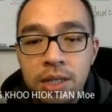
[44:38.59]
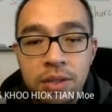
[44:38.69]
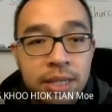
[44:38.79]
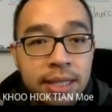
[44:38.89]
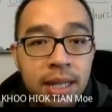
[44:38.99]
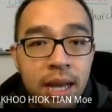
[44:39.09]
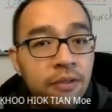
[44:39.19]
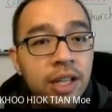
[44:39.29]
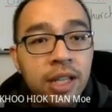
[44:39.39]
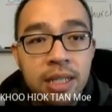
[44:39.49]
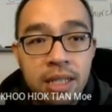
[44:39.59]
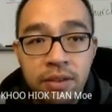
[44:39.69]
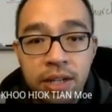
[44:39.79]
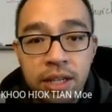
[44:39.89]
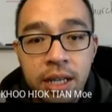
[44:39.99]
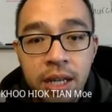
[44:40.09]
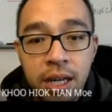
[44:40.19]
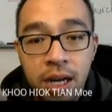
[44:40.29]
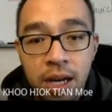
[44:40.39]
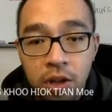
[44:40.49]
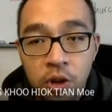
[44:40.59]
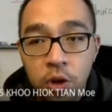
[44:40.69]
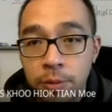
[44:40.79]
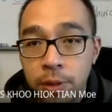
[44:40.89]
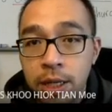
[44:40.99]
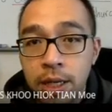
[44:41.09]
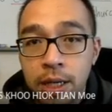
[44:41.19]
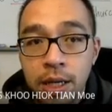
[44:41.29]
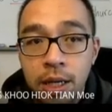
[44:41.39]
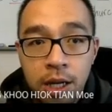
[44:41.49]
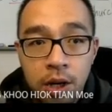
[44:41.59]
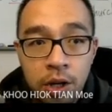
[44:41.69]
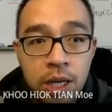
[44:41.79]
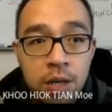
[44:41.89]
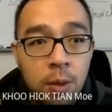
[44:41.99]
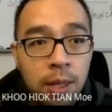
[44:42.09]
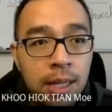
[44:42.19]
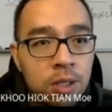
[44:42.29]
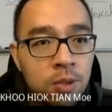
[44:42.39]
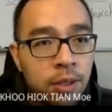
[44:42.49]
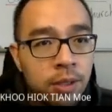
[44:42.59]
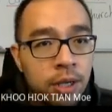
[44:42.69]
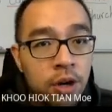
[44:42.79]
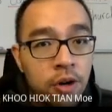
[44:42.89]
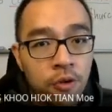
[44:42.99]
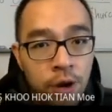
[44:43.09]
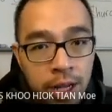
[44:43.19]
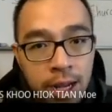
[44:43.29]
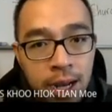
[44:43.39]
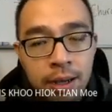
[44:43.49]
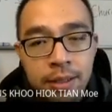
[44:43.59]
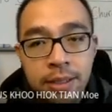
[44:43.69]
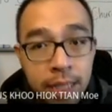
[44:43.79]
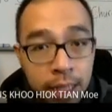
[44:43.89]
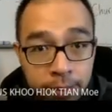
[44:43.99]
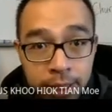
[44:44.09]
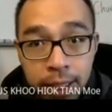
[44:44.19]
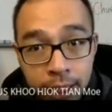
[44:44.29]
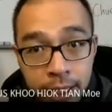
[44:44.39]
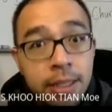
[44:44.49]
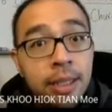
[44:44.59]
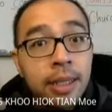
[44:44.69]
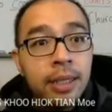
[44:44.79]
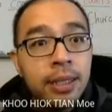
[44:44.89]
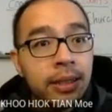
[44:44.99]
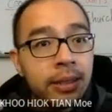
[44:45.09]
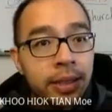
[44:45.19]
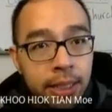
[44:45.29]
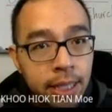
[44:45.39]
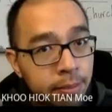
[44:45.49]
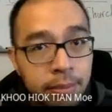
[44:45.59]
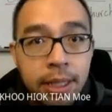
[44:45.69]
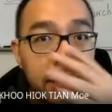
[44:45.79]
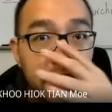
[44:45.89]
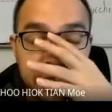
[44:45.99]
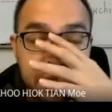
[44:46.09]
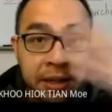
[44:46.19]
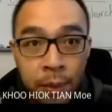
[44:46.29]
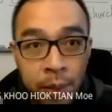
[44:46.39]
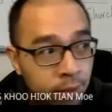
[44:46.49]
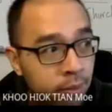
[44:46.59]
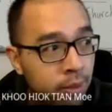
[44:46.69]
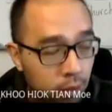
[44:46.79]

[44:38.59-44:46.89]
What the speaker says: hertz. Like everything is given normally. Okay, one last one. Radar, same thing, same thing as the one